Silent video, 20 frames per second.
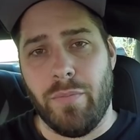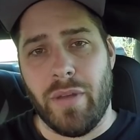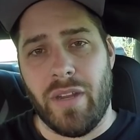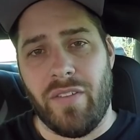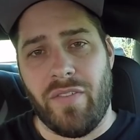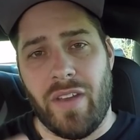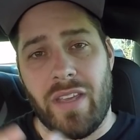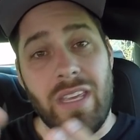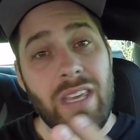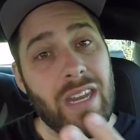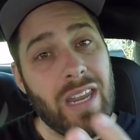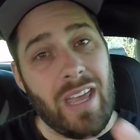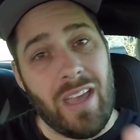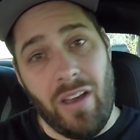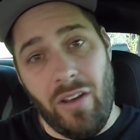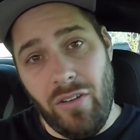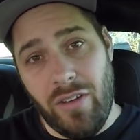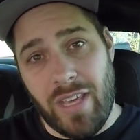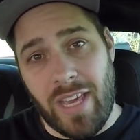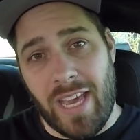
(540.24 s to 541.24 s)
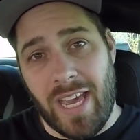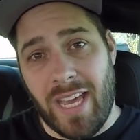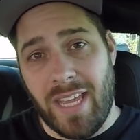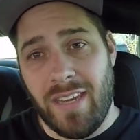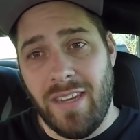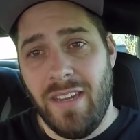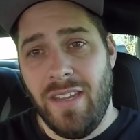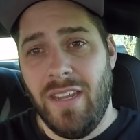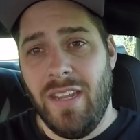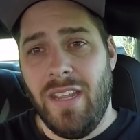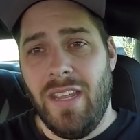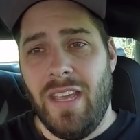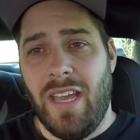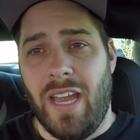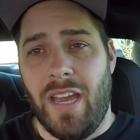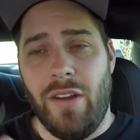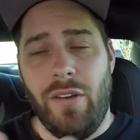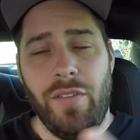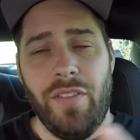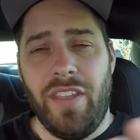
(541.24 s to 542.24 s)
But if I can get a Hellcat,
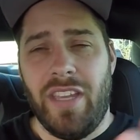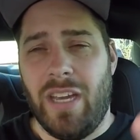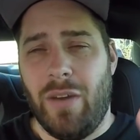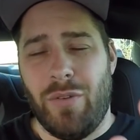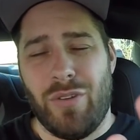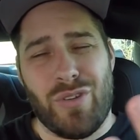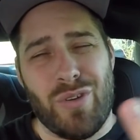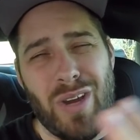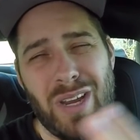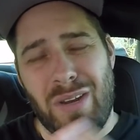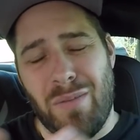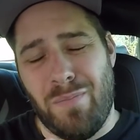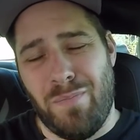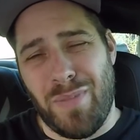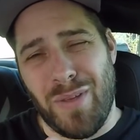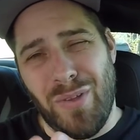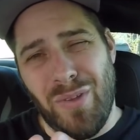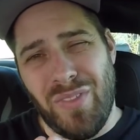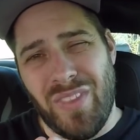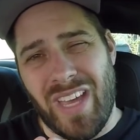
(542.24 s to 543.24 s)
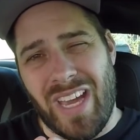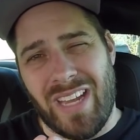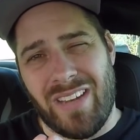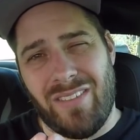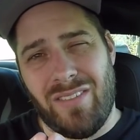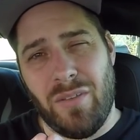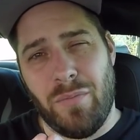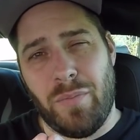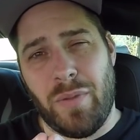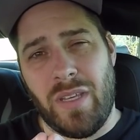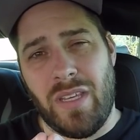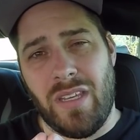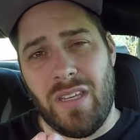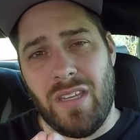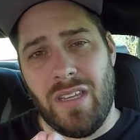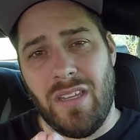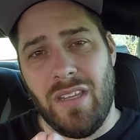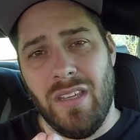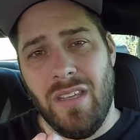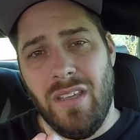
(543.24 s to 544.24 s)
I don't think I would try to build that to
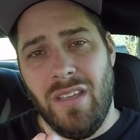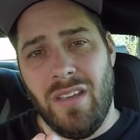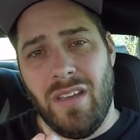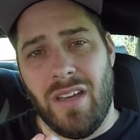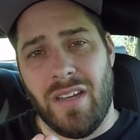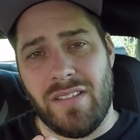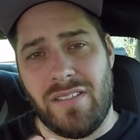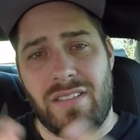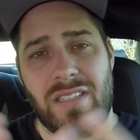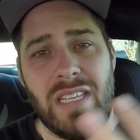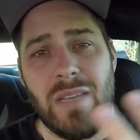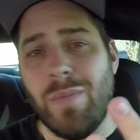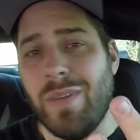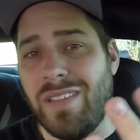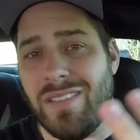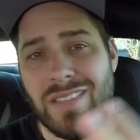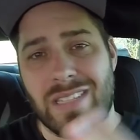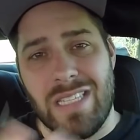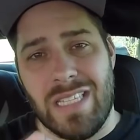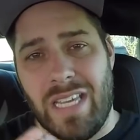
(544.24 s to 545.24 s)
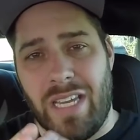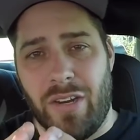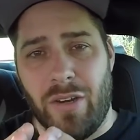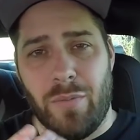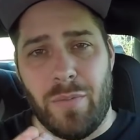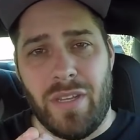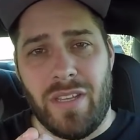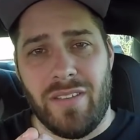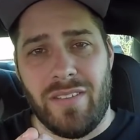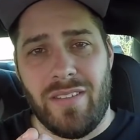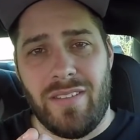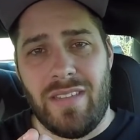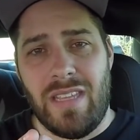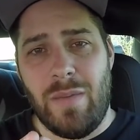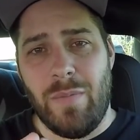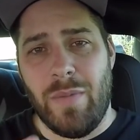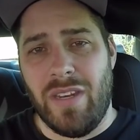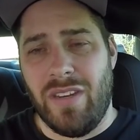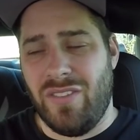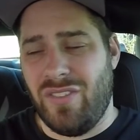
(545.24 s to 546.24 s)
be a Demon Slayer, because a
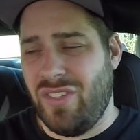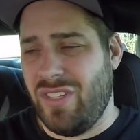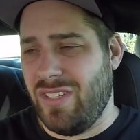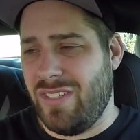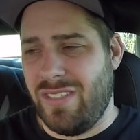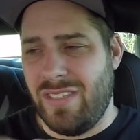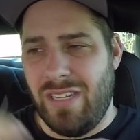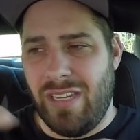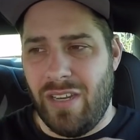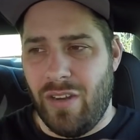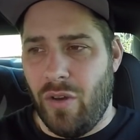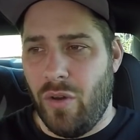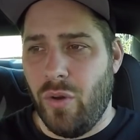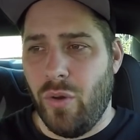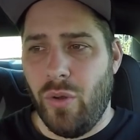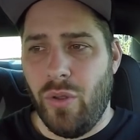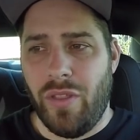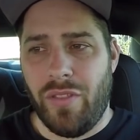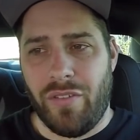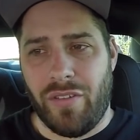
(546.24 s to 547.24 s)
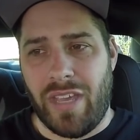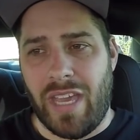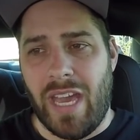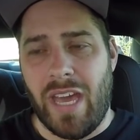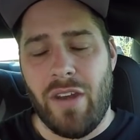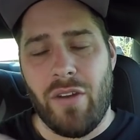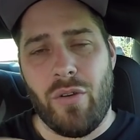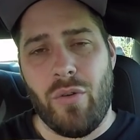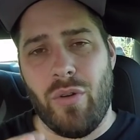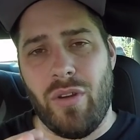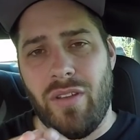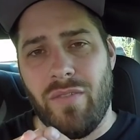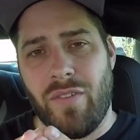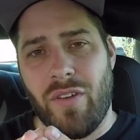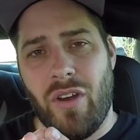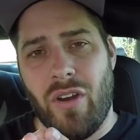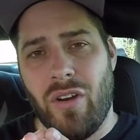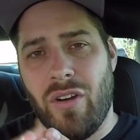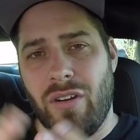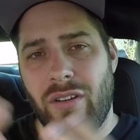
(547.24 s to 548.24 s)
Demon is just in a whole other category of
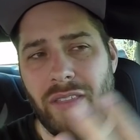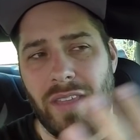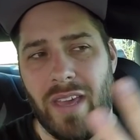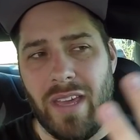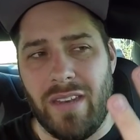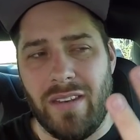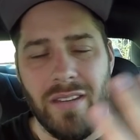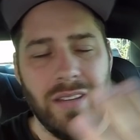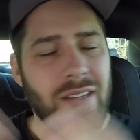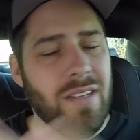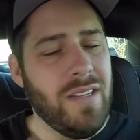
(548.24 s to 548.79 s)
car that